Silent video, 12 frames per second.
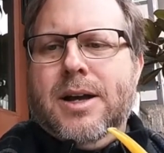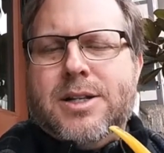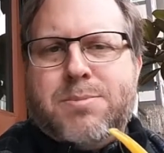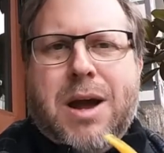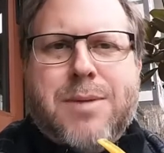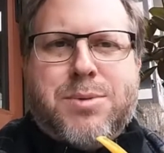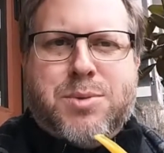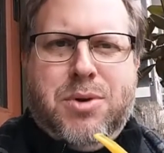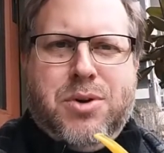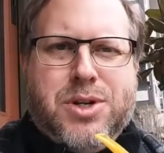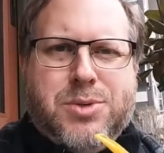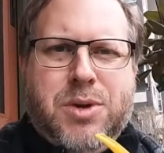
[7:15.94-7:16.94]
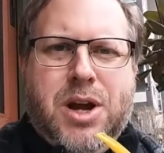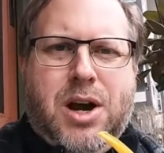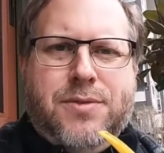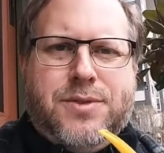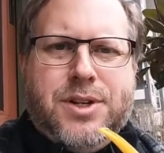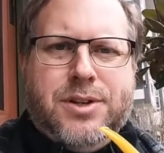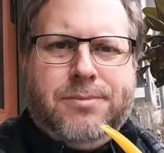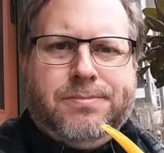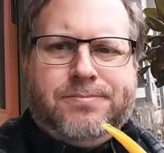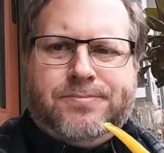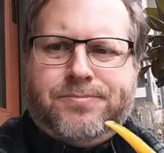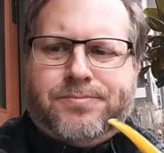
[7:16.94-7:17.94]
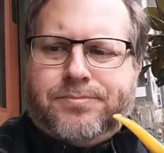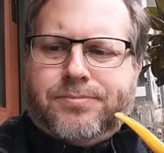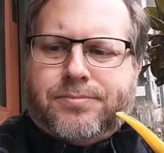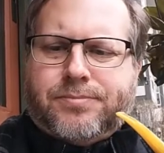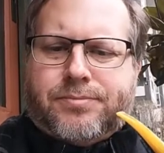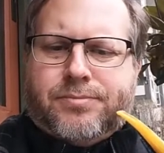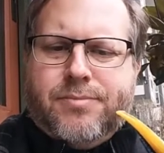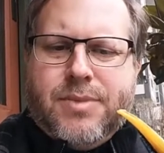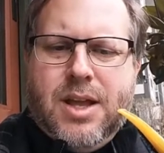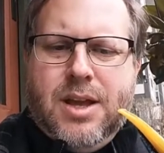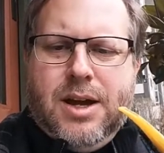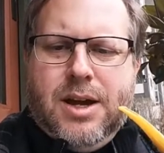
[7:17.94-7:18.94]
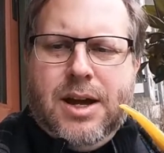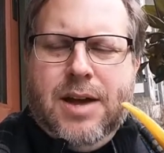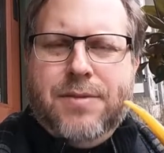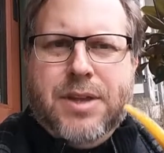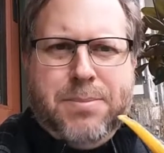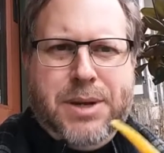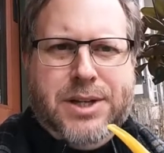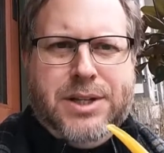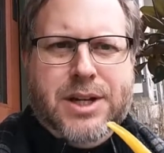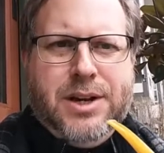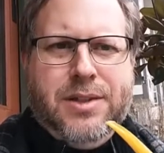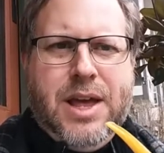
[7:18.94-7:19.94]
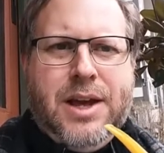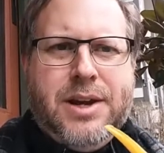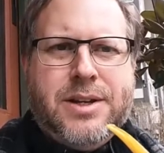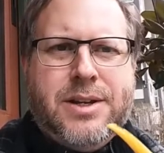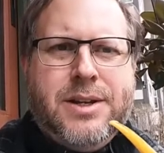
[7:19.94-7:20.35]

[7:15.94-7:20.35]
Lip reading: as pipe smokers, we often have the opinion that